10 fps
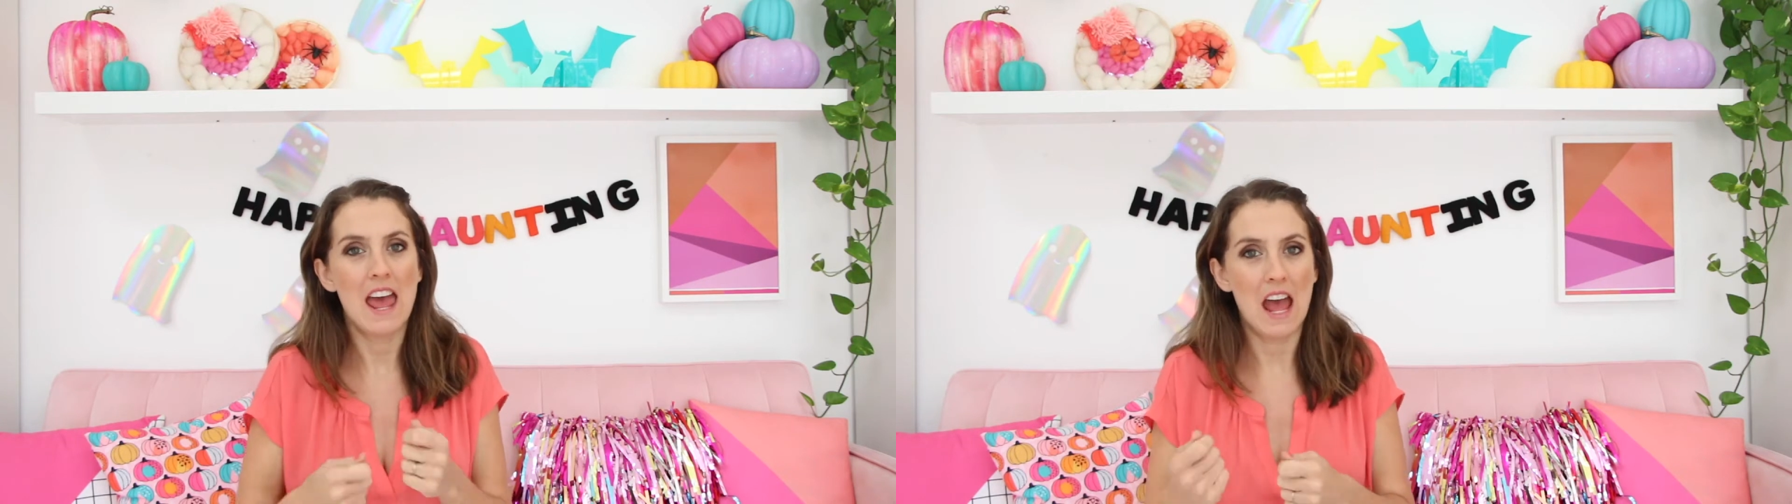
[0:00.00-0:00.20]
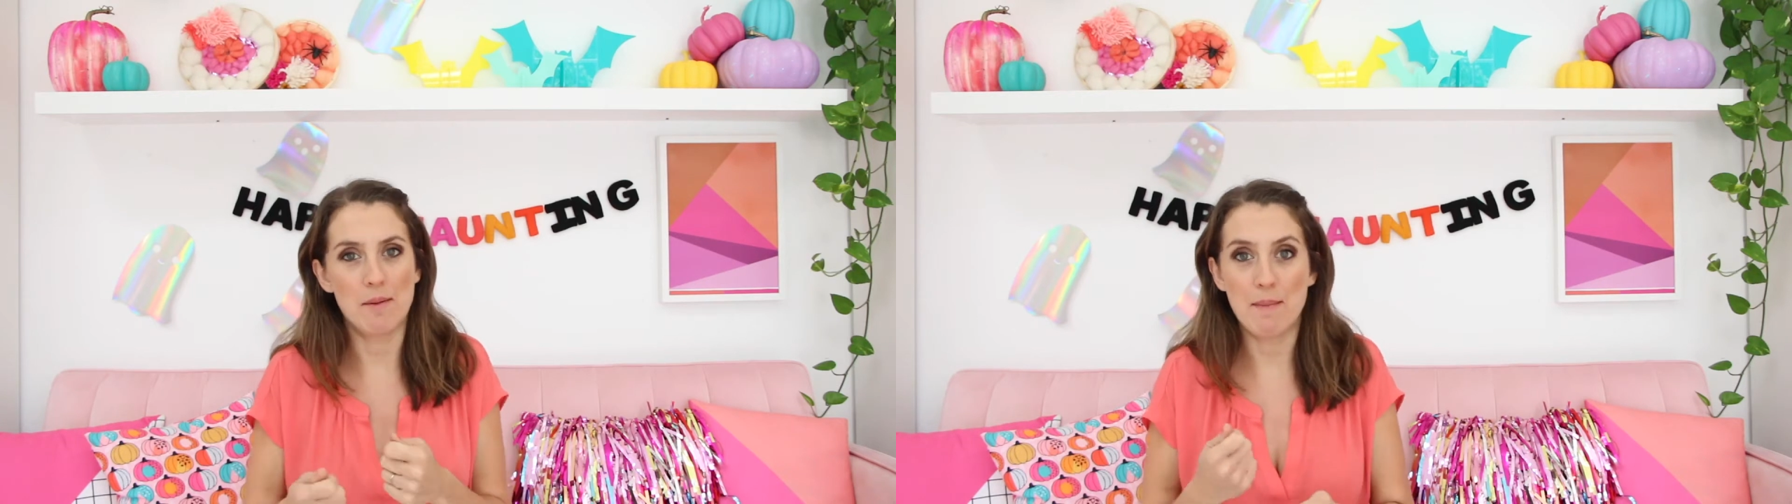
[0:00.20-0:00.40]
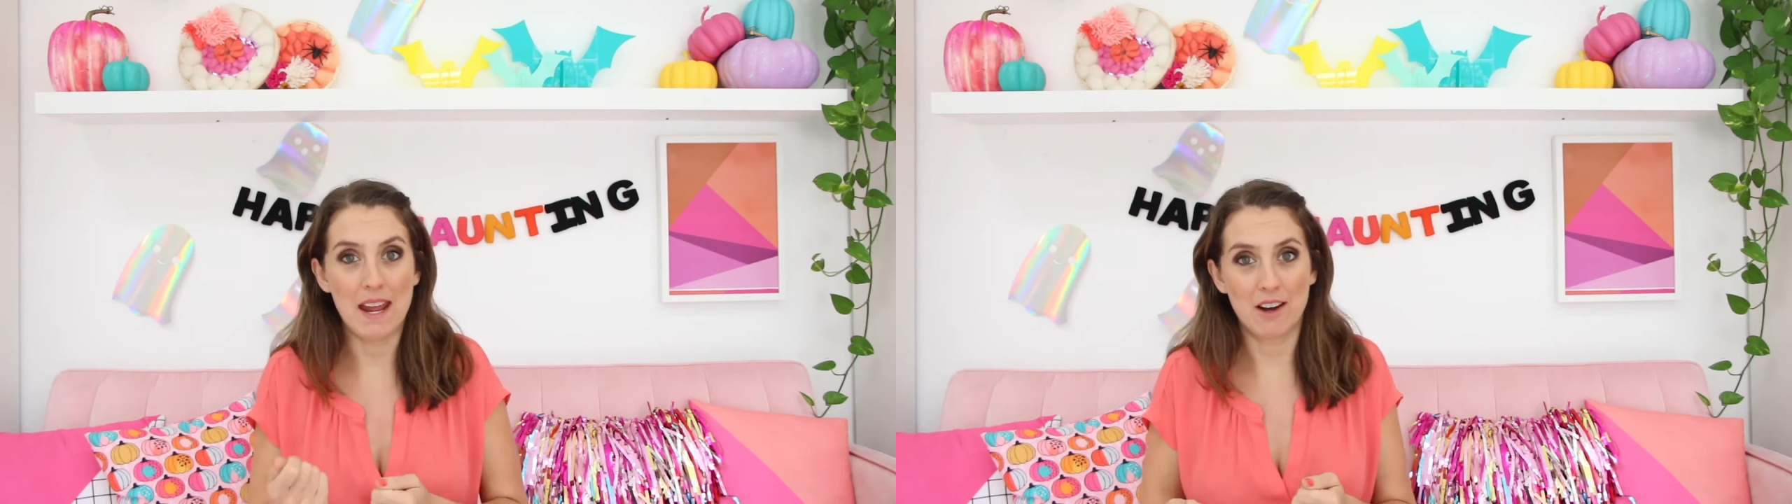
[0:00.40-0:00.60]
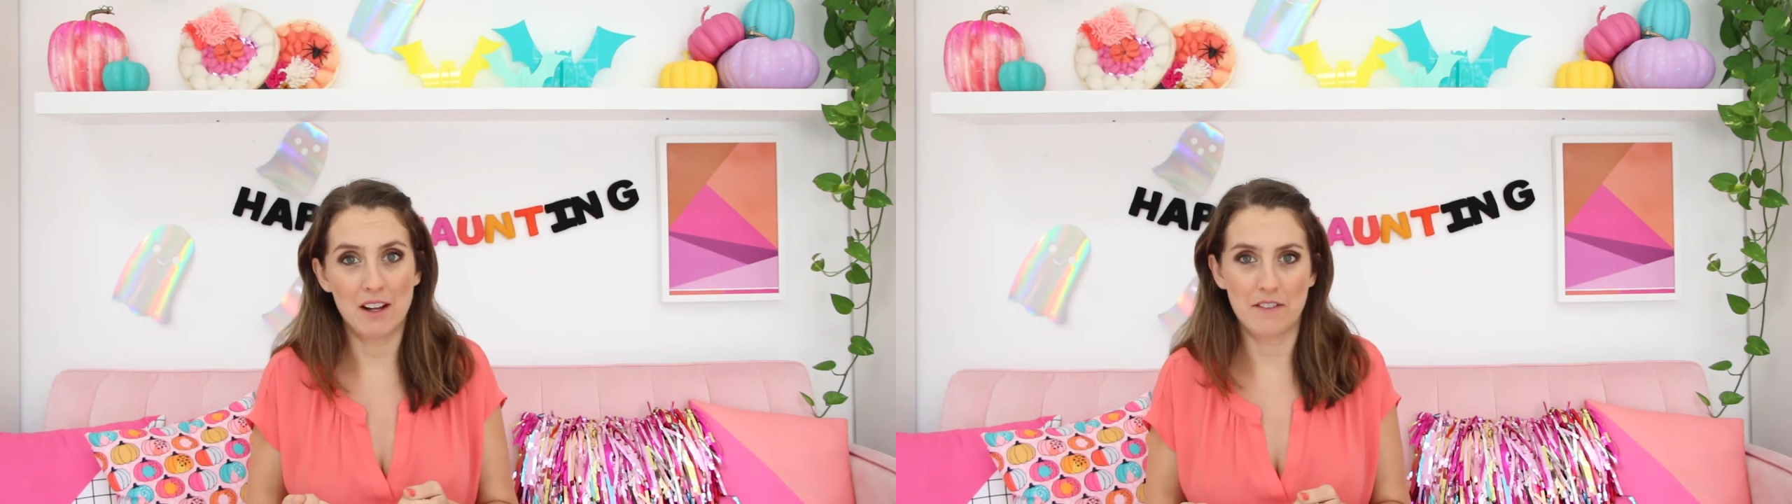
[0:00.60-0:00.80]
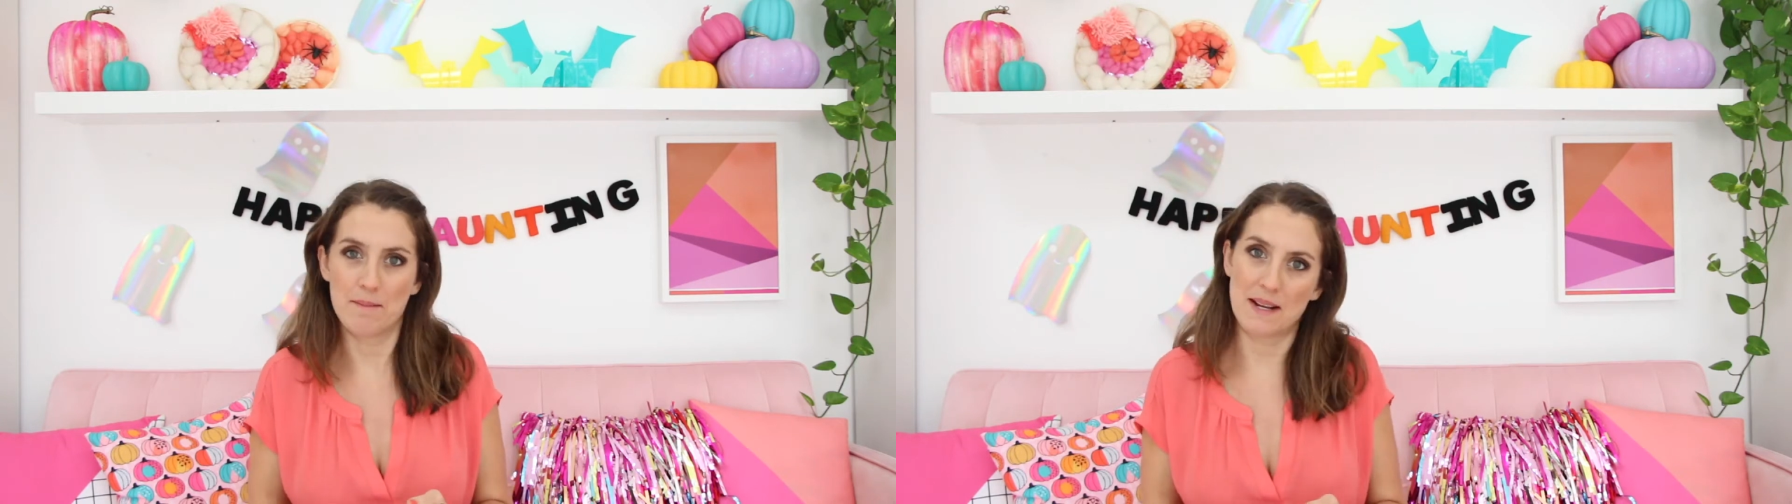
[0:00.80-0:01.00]
and make
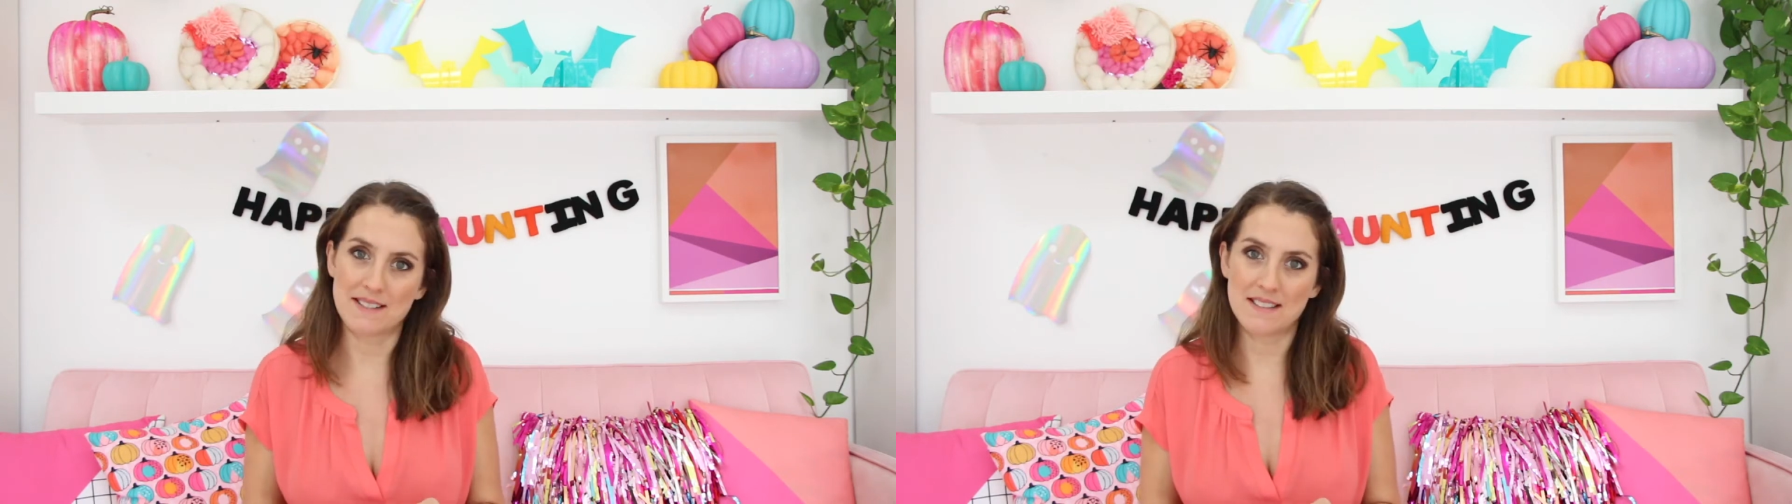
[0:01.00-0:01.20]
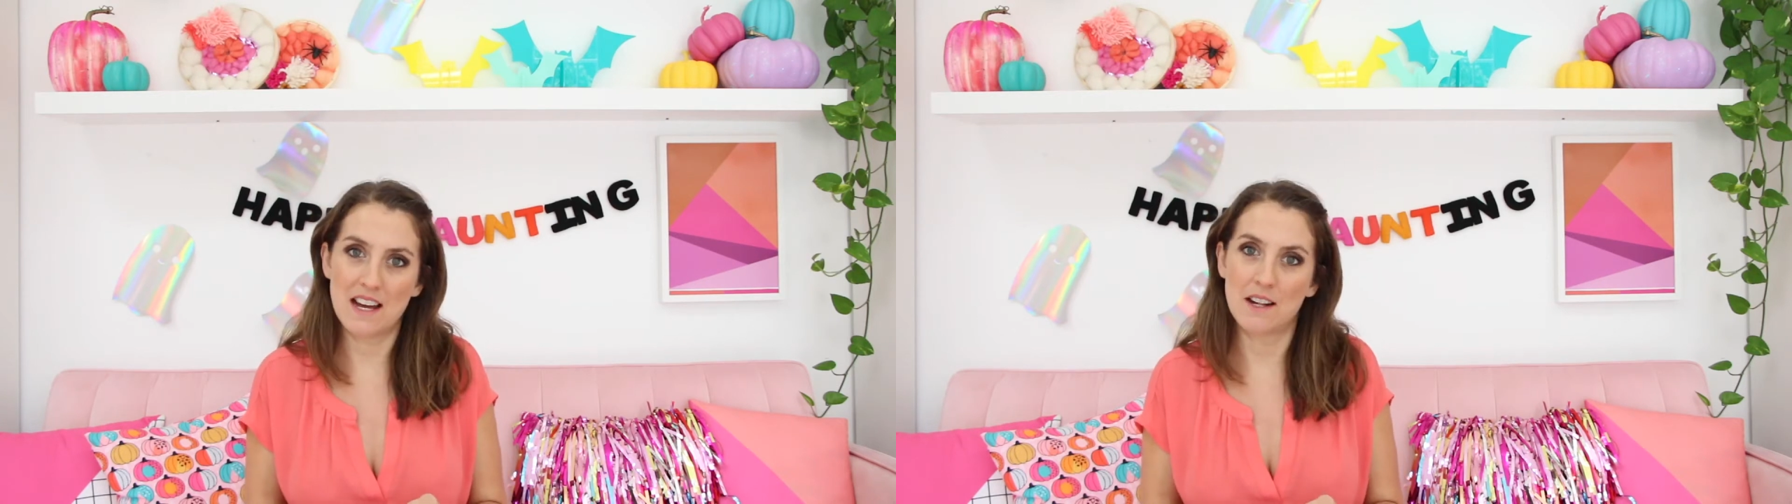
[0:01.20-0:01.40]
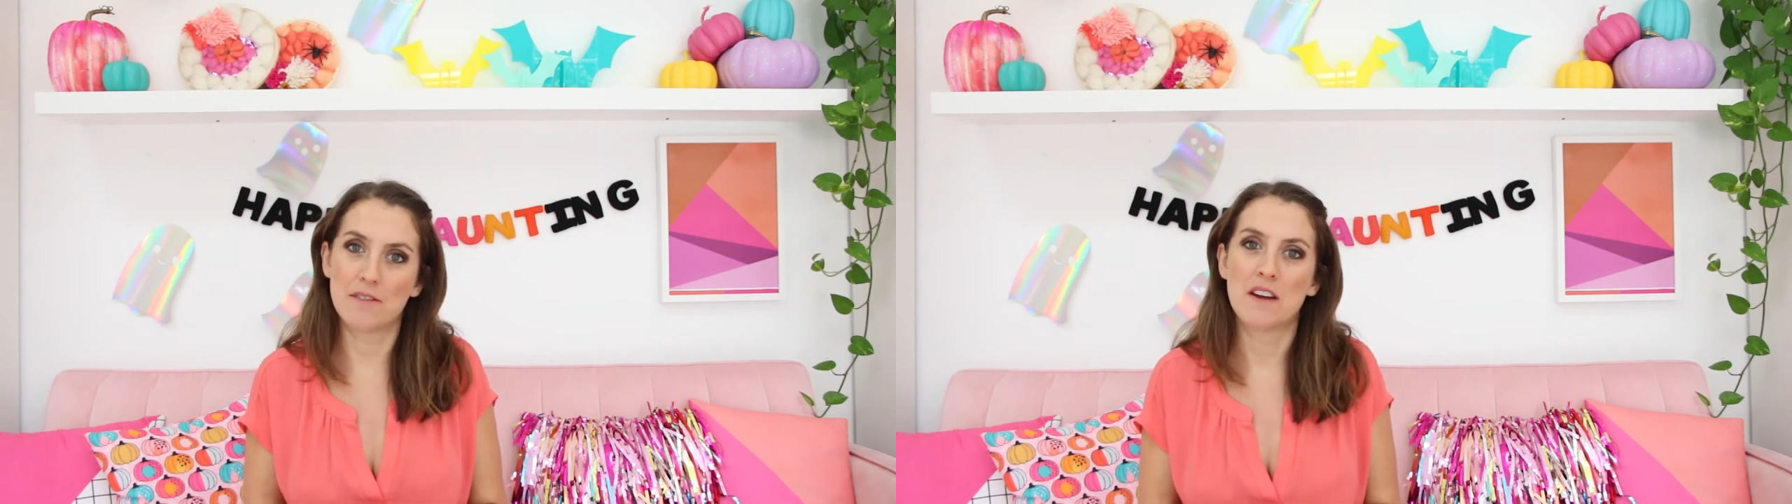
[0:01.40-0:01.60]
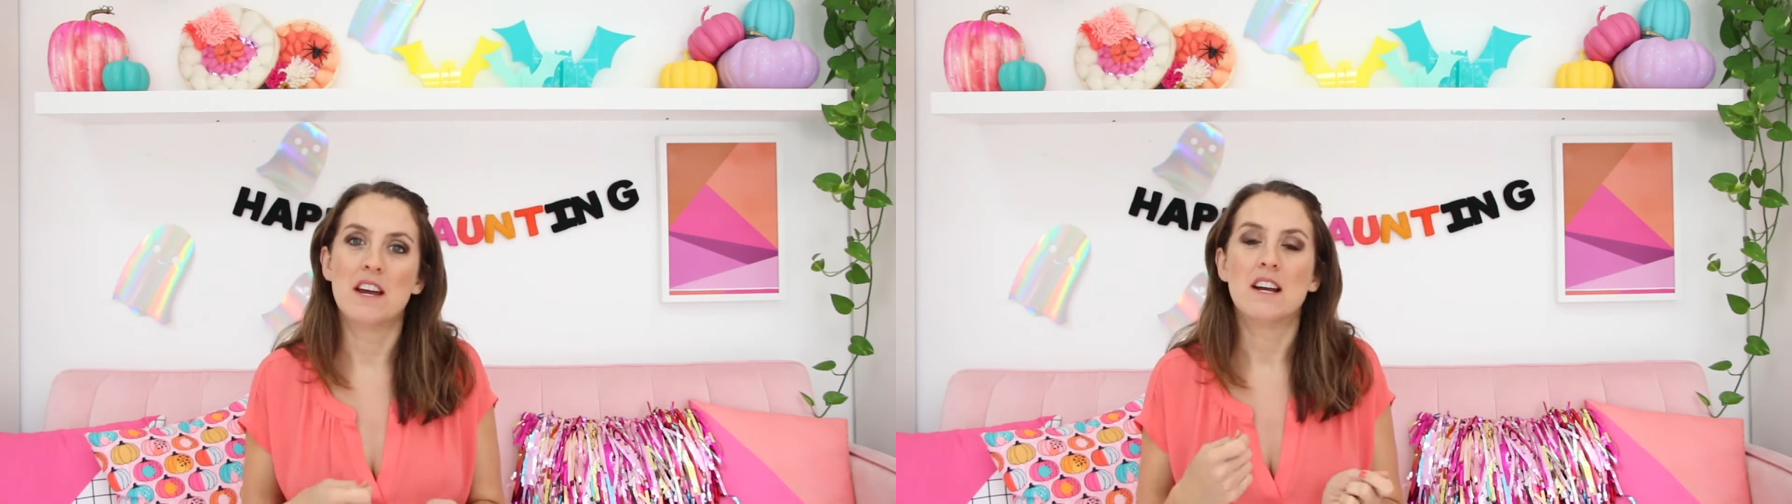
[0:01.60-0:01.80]
all of them myself.